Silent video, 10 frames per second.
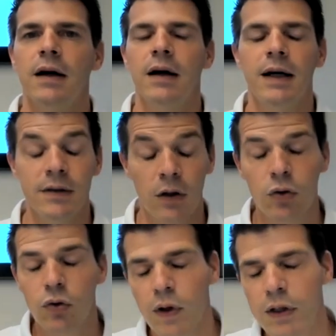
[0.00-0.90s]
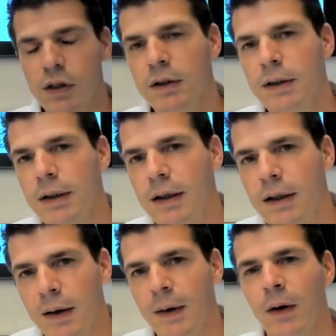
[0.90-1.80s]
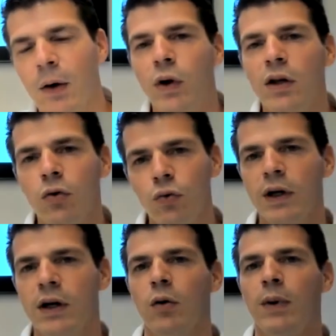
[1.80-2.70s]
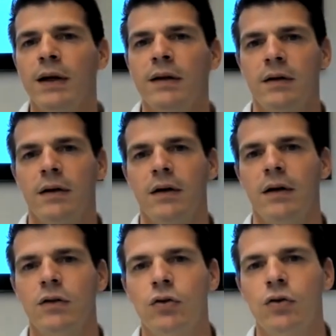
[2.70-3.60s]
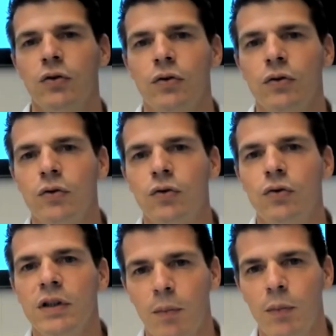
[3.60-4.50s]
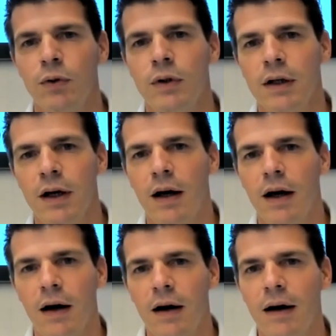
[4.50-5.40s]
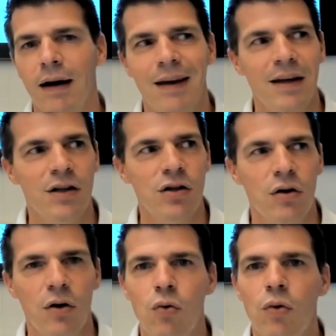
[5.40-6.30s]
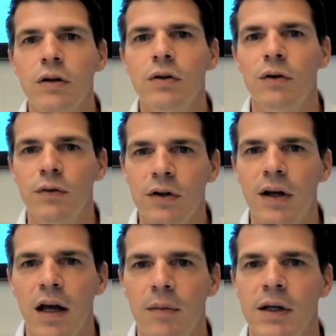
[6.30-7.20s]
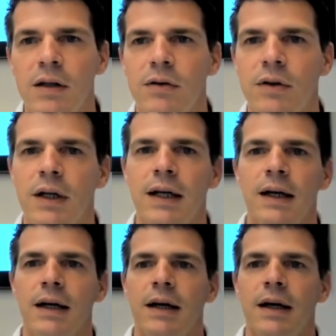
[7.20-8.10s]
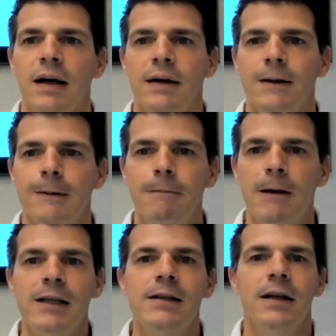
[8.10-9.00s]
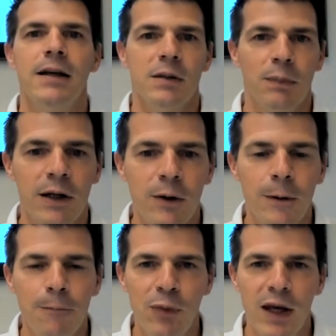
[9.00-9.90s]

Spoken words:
It's a good question. We do recommend to deburr each quarter of the diameter. It's better.